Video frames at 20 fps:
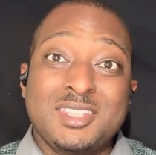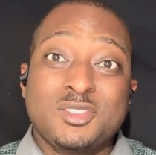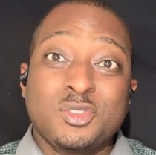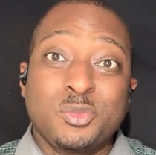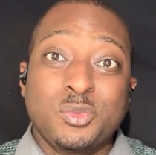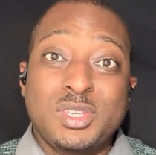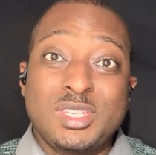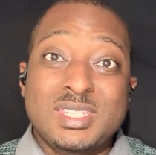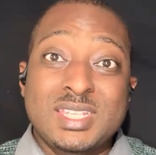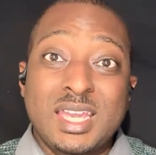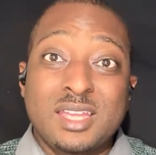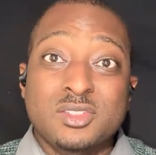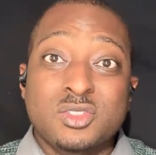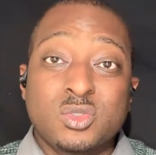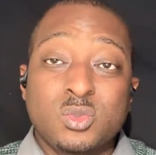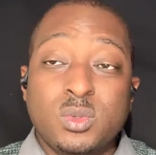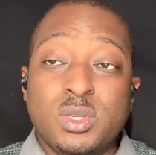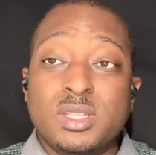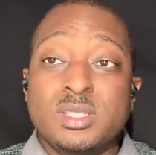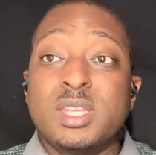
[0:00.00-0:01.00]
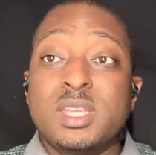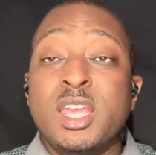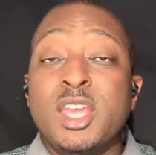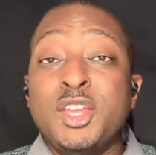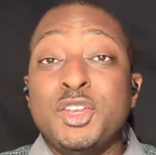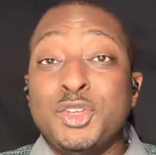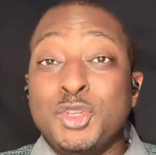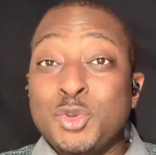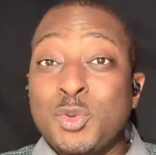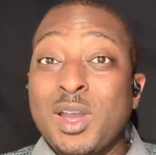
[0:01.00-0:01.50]
to reach out to us.
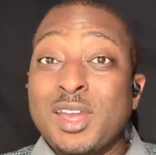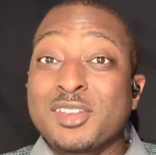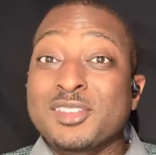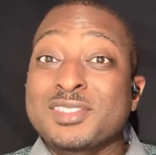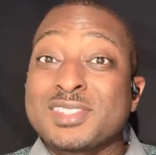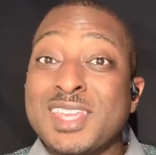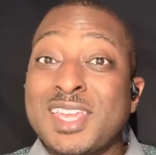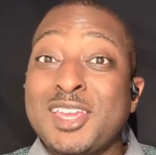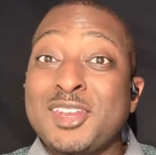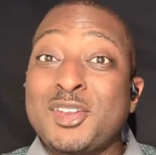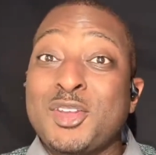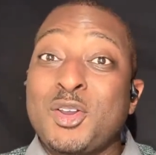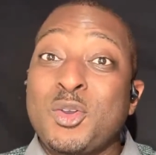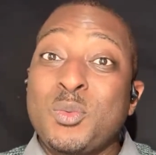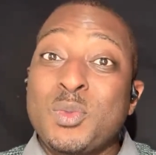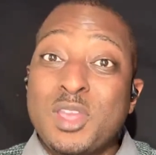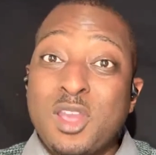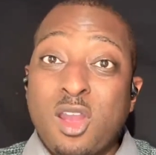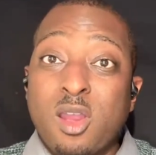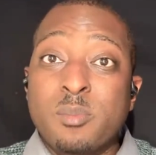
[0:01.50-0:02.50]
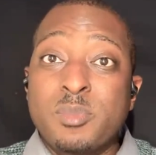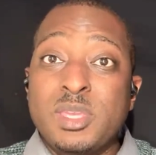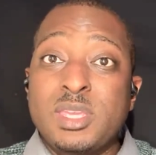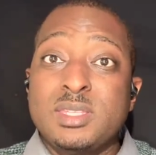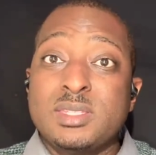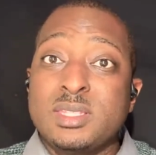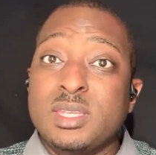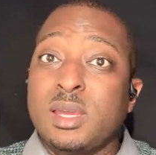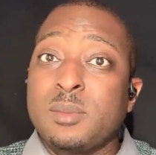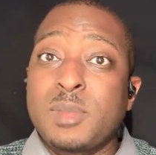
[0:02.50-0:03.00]
Do understand though, we are
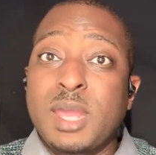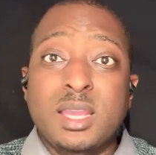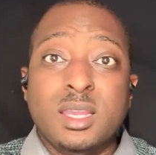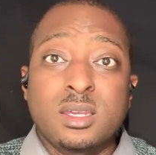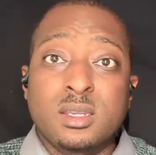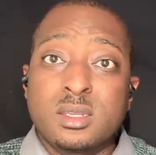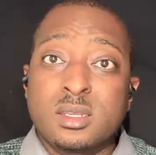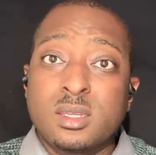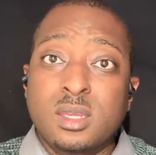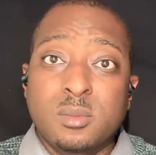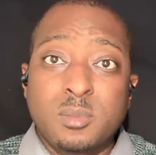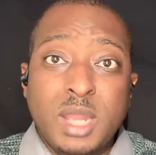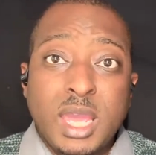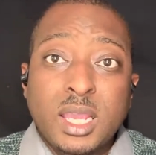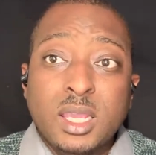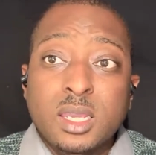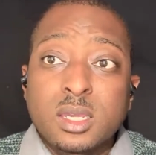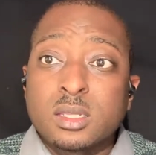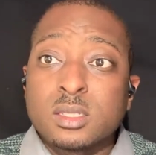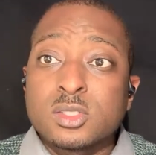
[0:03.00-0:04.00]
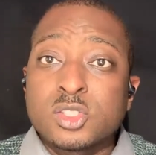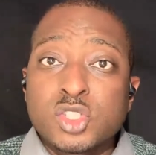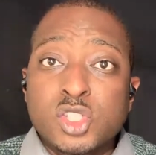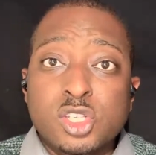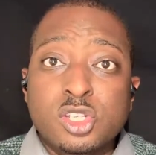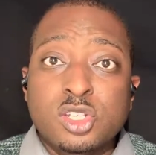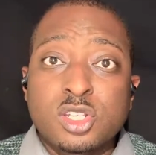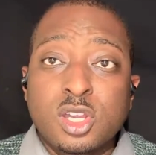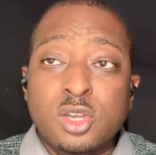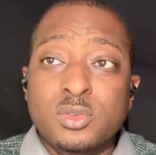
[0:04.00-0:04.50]
busy. I'm not gonna
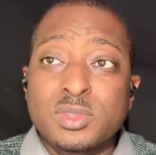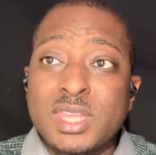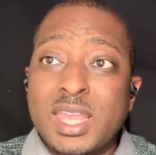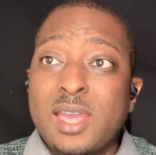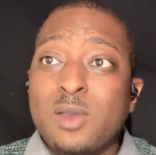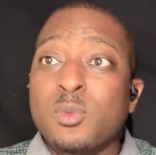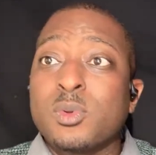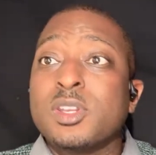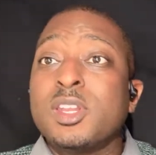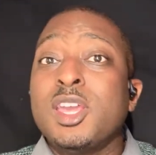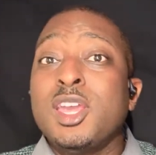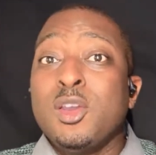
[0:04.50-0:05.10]
sugarcoat that one.